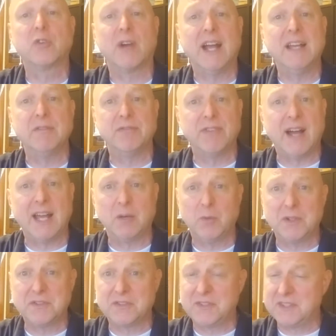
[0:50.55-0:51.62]
Try and find
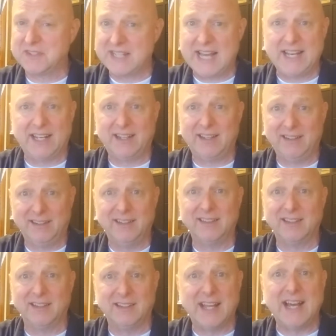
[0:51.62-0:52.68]
what's the static in
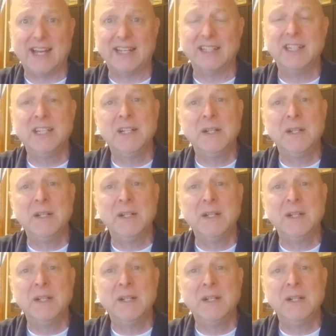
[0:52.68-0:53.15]
the line